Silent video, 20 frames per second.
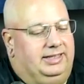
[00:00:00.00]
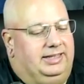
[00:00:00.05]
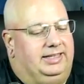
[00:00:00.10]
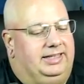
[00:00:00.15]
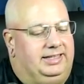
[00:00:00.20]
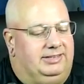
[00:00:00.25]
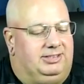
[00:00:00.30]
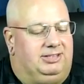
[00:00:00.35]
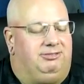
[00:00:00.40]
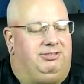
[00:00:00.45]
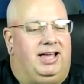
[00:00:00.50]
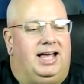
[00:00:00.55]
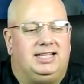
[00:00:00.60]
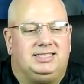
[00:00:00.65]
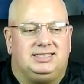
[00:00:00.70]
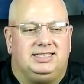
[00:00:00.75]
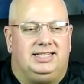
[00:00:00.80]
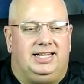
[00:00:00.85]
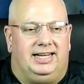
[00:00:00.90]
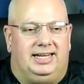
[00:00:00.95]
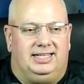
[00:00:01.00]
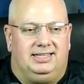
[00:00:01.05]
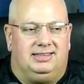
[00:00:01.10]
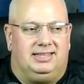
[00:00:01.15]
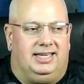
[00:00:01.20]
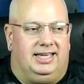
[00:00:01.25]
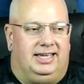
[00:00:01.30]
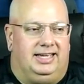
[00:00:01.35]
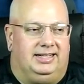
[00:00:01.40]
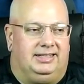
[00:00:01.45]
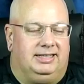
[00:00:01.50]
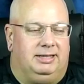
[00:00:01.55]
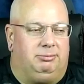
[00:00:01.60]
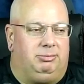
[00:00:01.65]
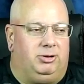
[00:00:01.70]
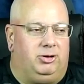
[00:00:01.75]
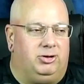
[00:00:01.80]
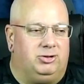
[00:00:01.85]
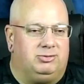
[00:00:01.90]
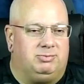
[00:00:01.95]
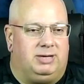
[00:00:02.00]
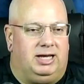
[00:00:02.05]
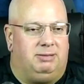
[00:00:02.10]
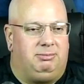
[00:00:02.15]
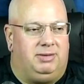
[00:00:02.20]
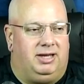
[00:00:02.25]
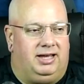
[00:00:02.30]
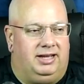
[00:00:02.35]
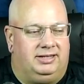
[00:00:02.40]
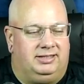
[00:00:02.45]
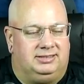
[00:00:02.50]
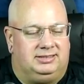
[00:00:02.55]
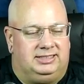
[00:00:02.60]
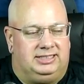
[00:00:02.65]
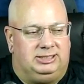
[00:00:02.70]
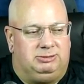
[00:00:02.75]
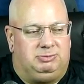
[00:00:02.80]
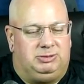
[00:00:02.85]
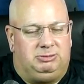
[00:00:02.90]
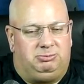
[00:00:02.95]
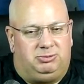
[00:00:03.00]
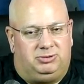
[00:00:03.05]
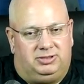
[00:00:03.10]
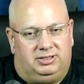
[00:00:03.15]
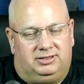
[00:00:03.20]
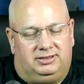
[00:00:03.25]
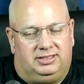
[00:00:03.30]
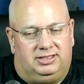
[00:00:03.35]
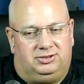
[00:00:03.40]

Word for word: It's a fascinating thing that blows my mind is that these people that